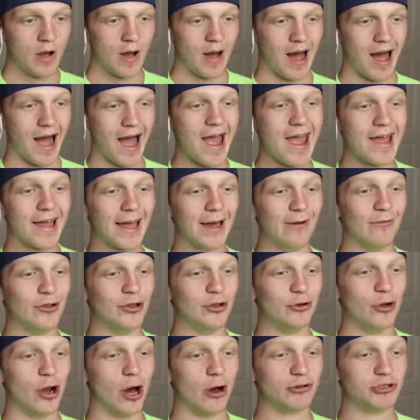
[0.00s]
I ain't giving
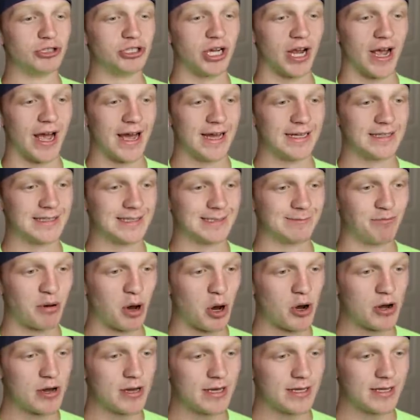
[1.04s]
you no chance,
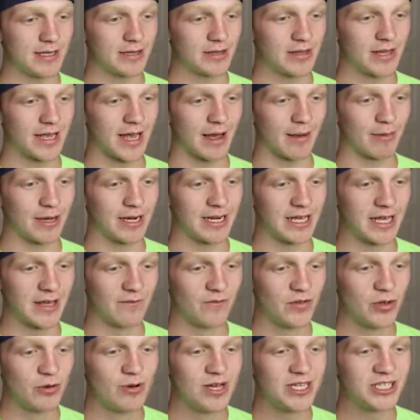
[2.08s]
boo. Think I'm going to
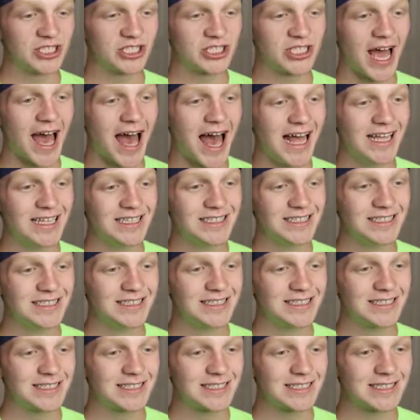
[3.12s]
give you a chance. Do not
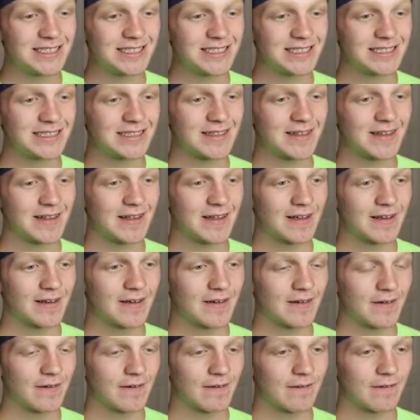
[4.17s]
move, dog. Don't
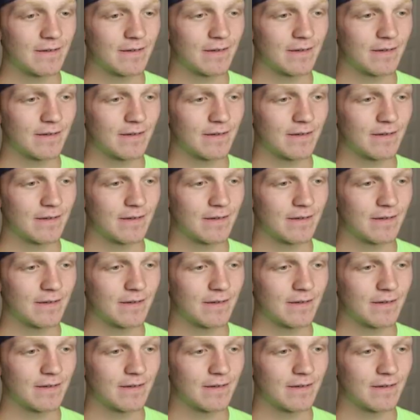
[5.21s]
move,